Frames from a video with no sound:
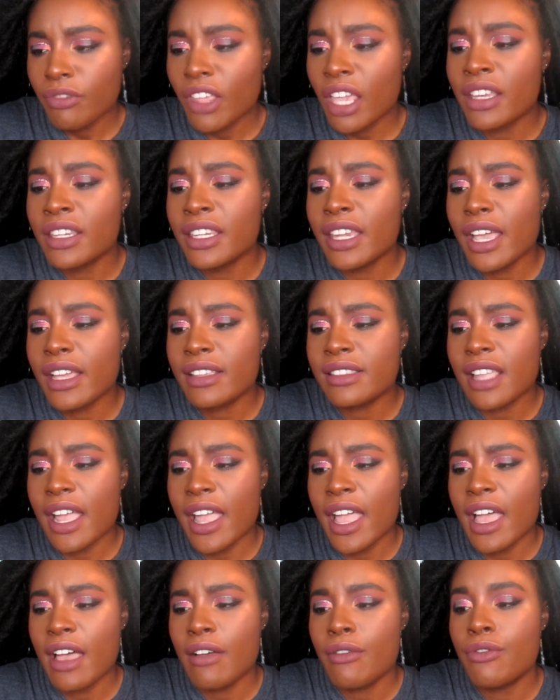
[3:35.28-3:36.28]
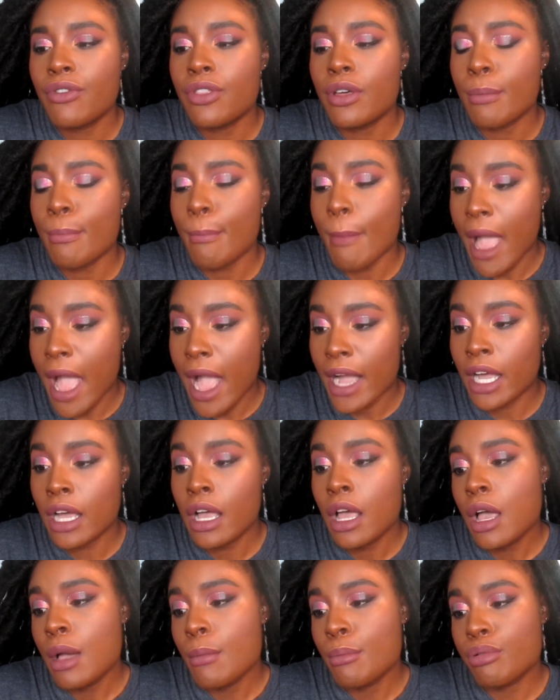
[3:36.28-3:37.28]
Next, I have the MAC
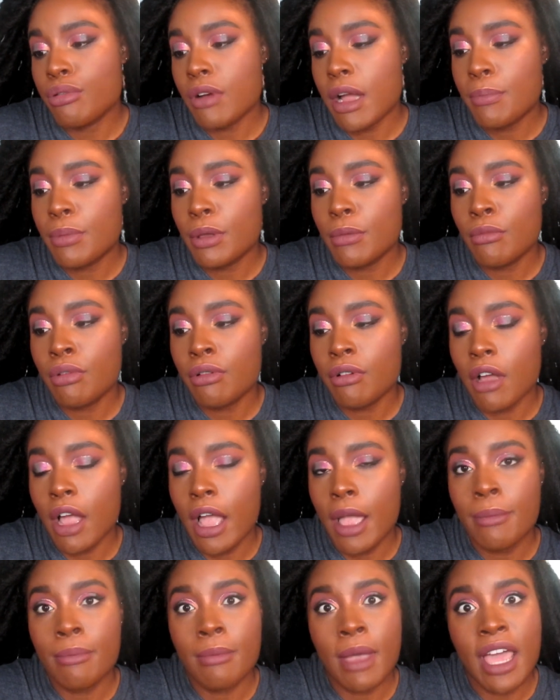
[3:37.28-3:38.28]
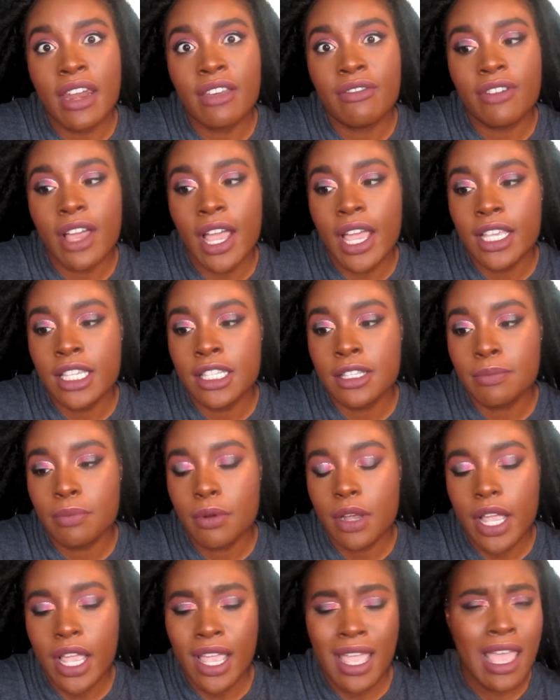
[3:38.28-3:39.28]
Prep and Prime Mattifying
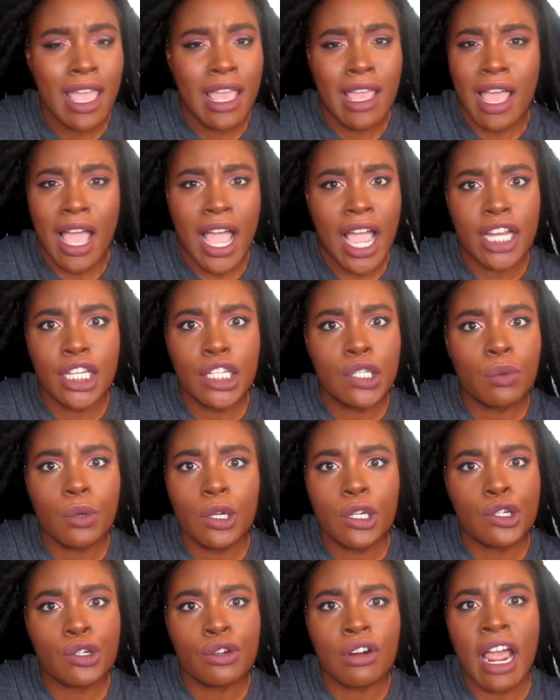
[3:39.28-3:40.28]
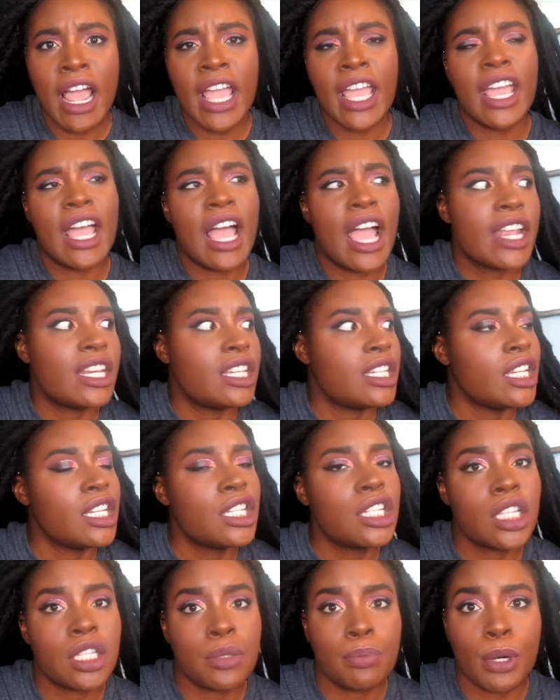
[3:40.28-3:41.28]
Spray. I just want to try it. I did
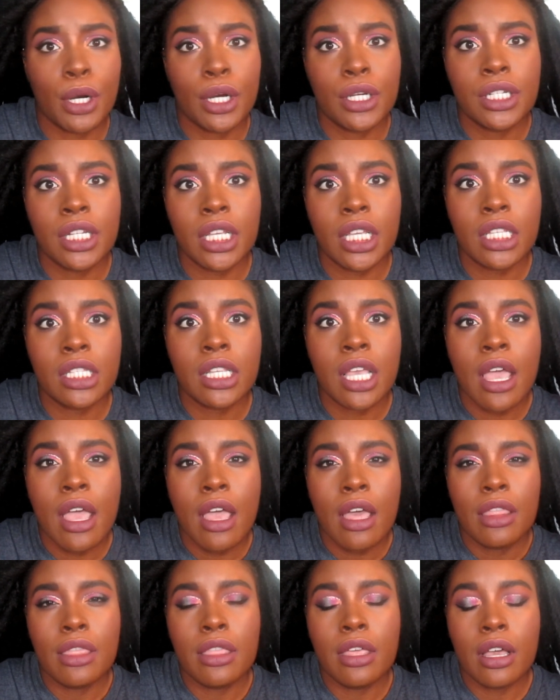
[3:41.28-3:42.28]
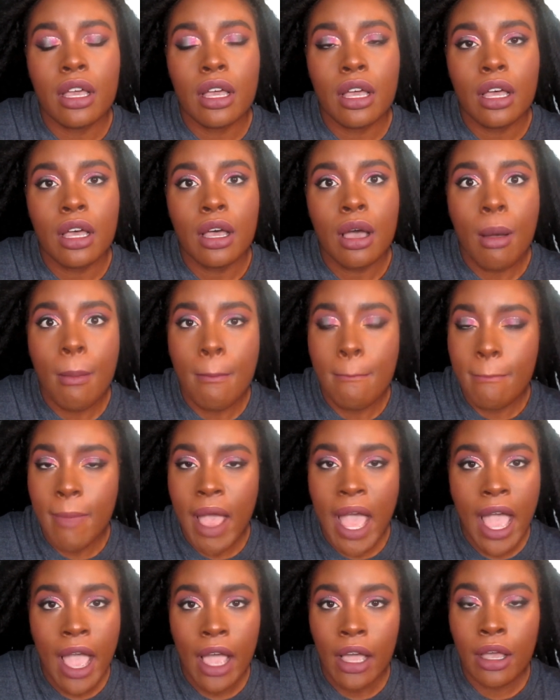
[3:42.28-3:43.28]
just purchase the
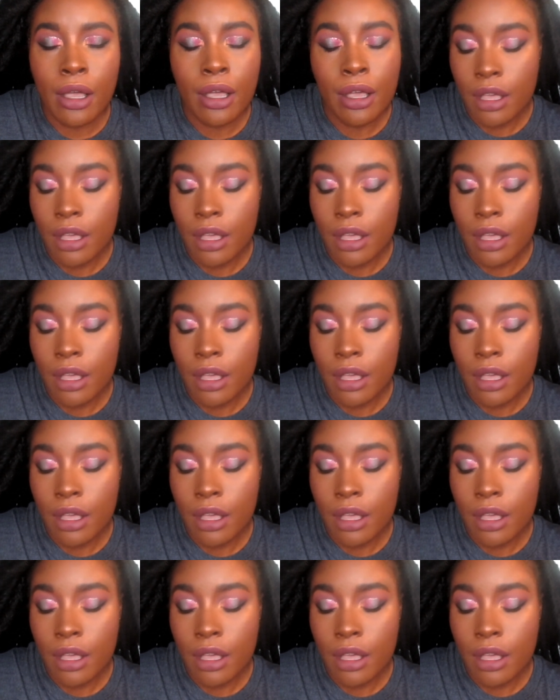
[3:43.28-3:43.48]
MAC